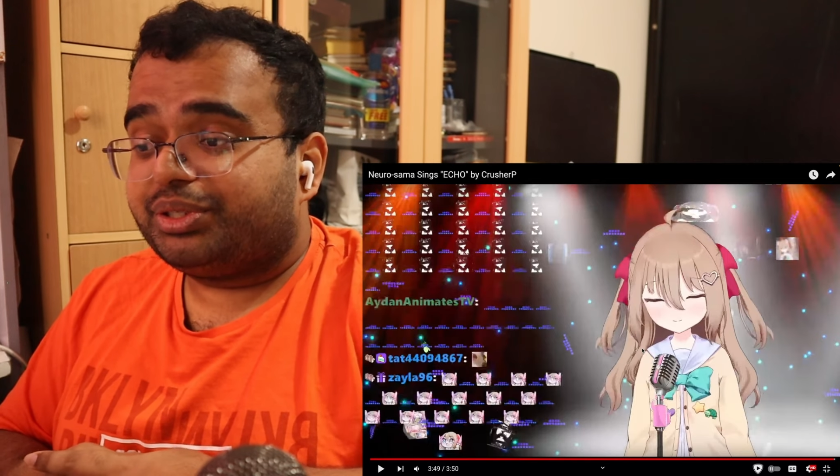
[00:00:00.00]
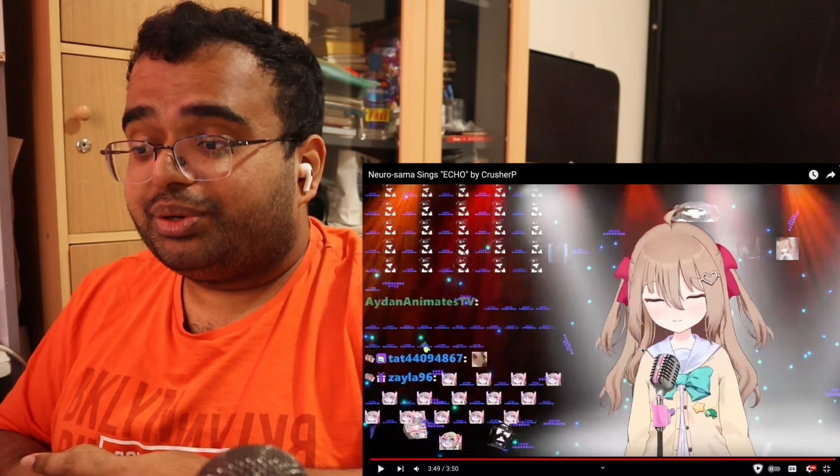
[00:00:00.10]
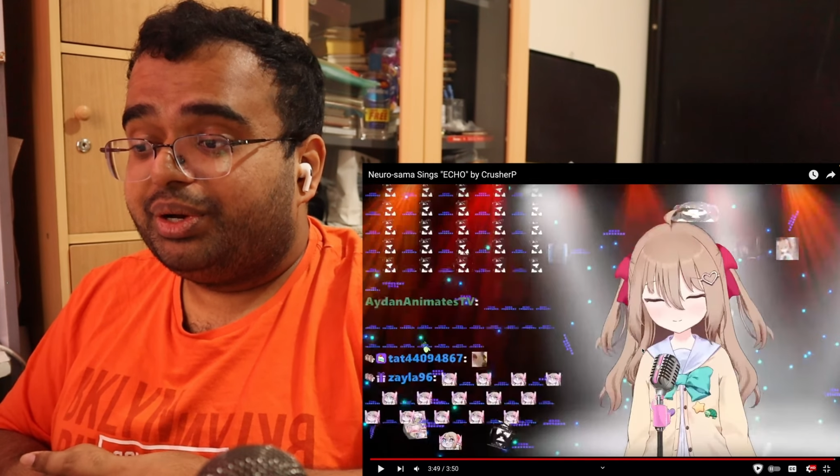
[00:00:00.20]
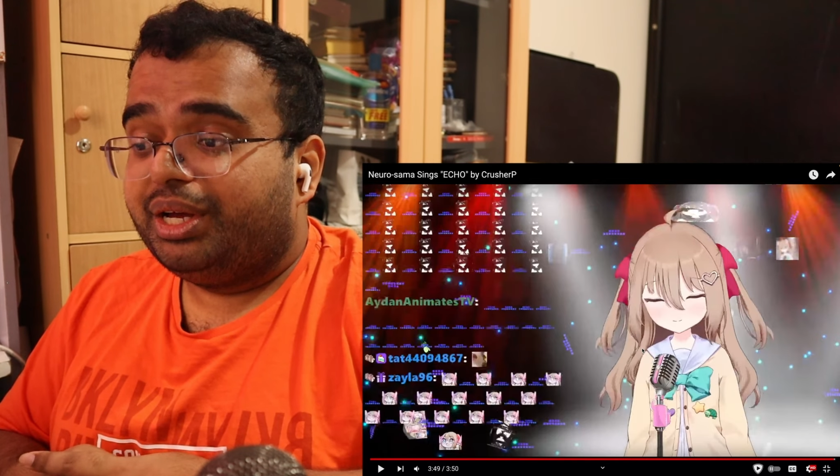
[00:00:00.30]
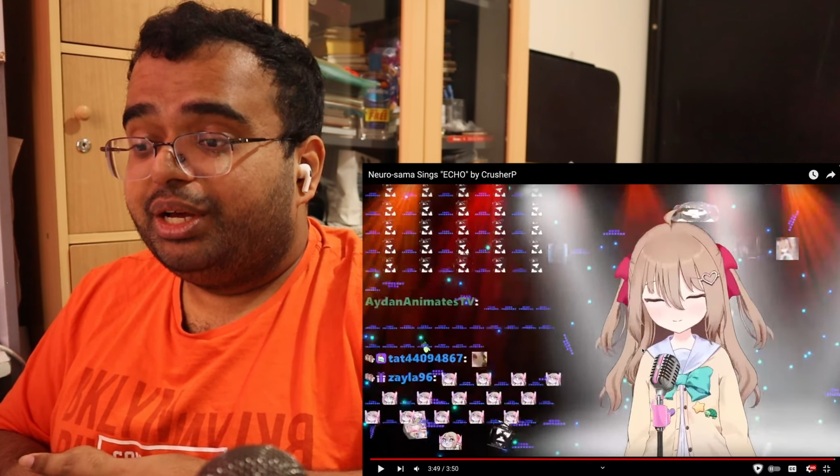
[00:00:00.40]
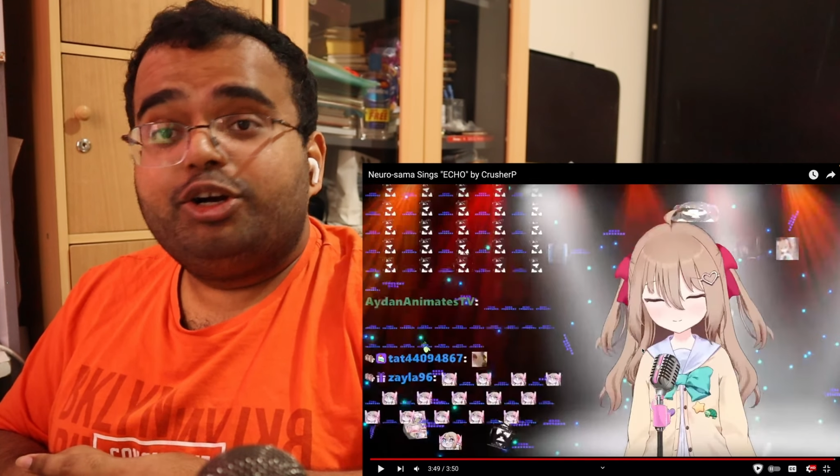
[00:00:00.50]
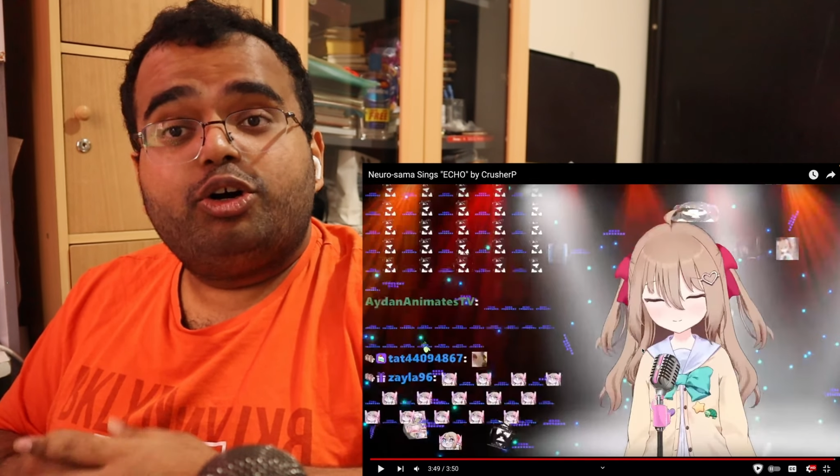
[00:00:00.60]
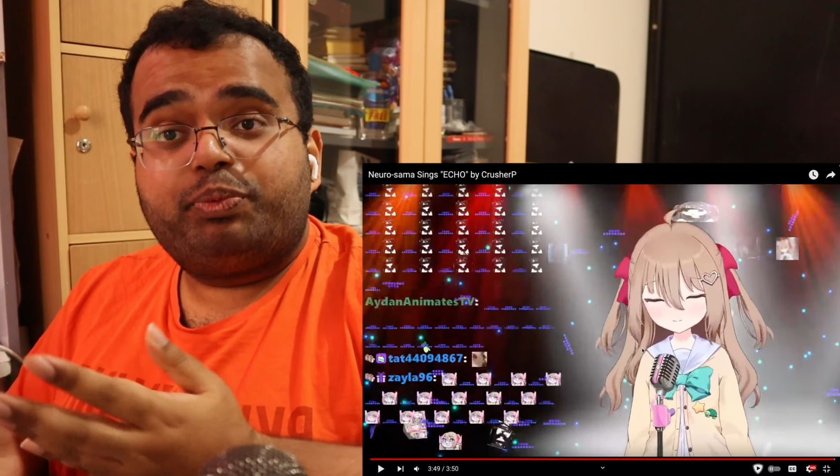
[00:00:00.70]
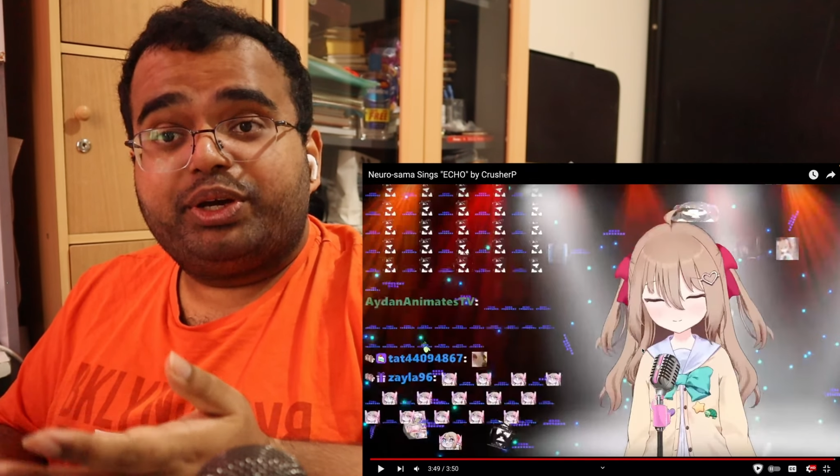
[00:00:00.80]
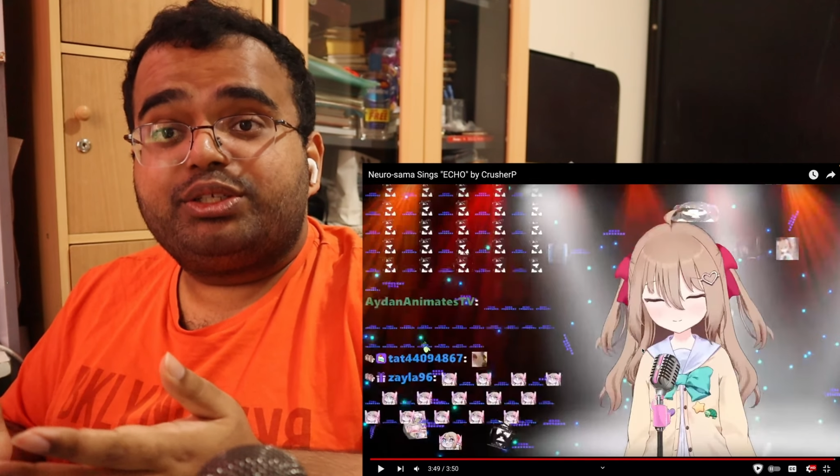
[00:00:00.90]
So
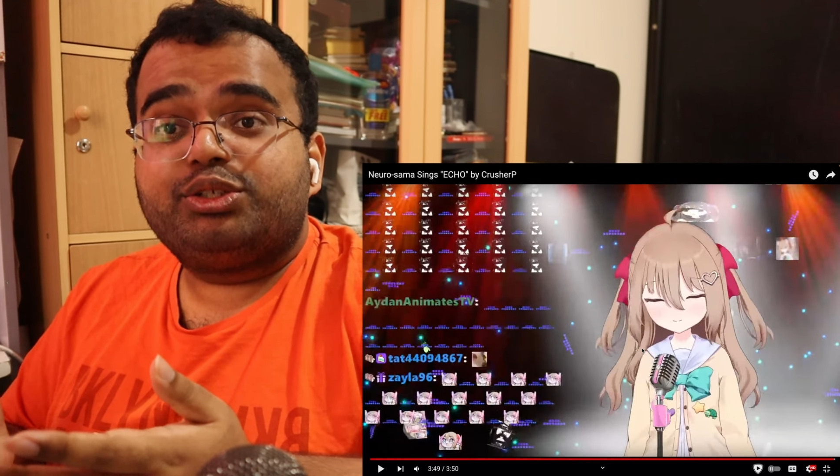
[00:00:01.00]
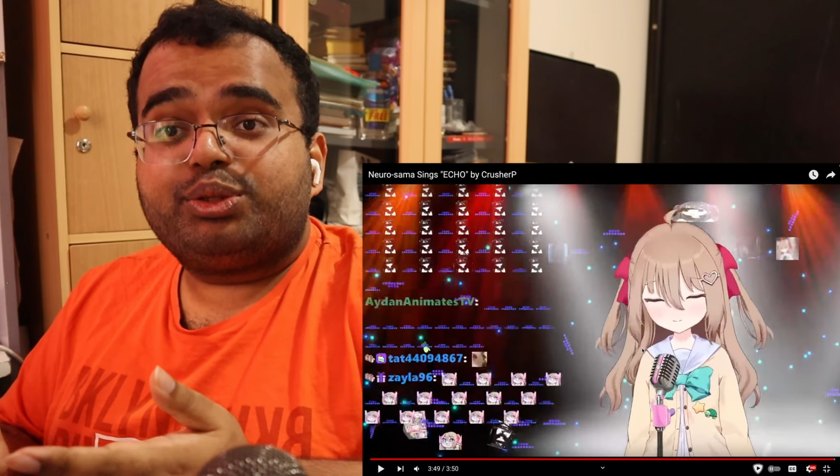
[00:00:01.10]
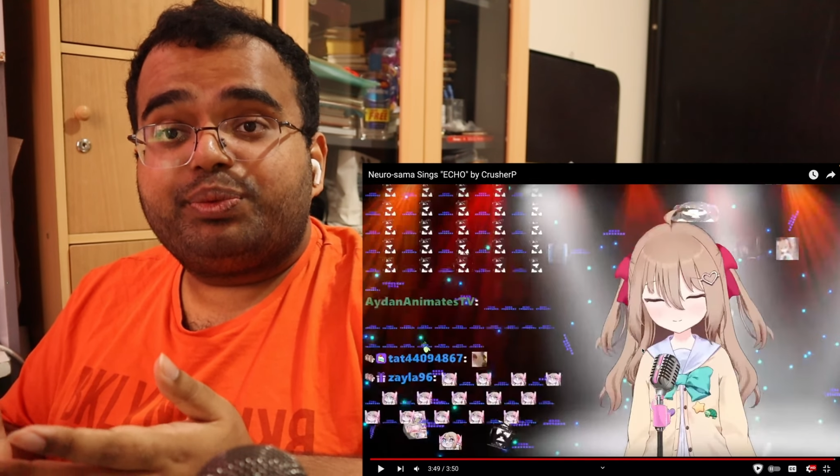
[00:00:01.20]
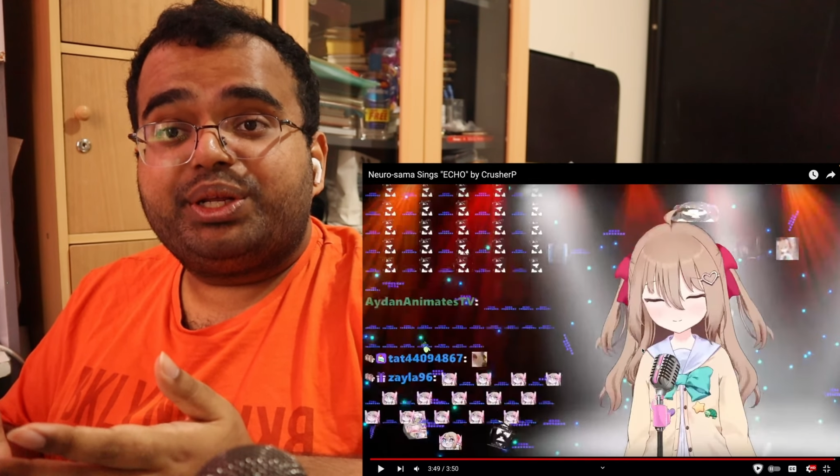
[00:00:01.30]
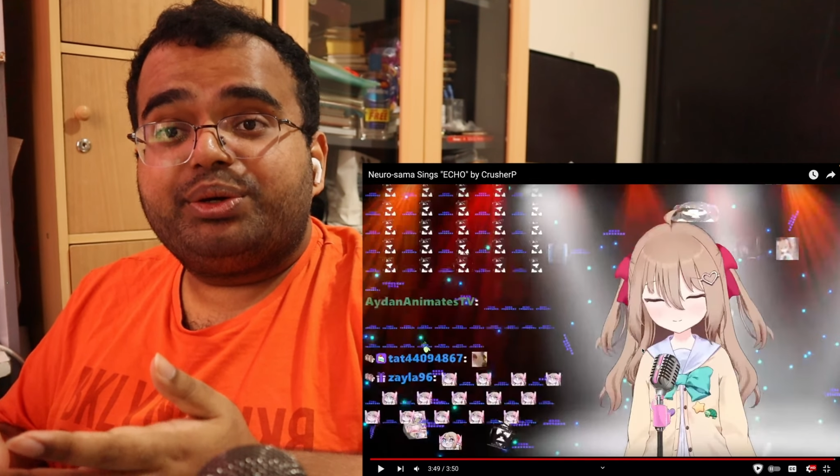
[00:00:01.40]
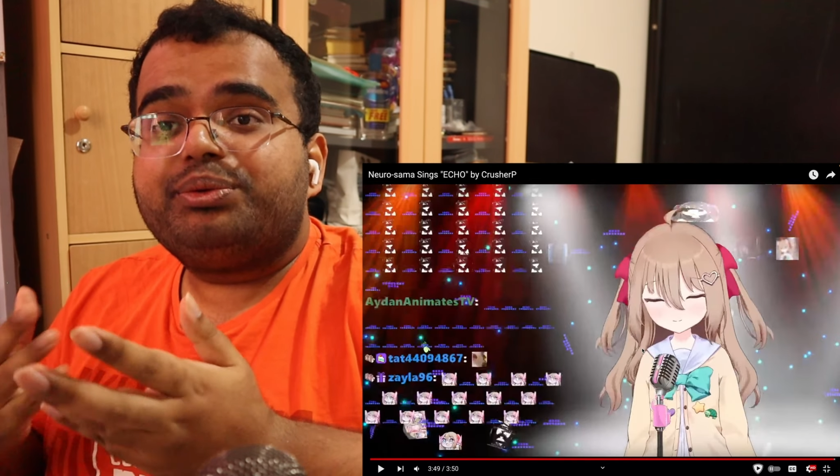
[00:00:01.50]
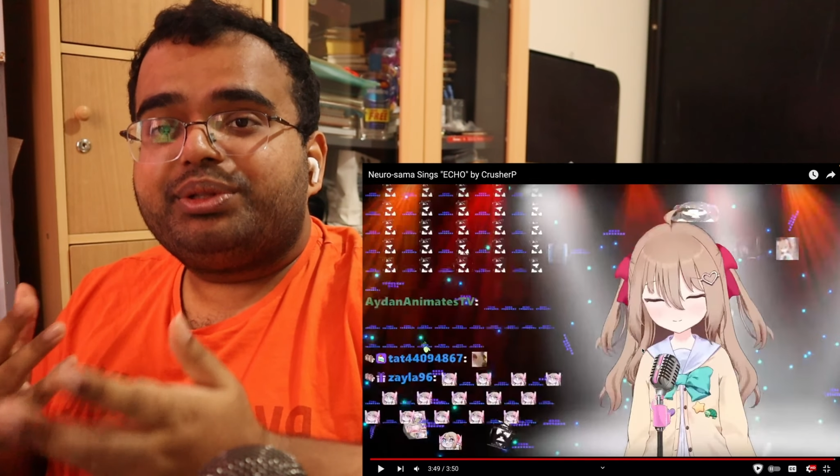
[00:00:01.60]
hope you guys enjoyed the video.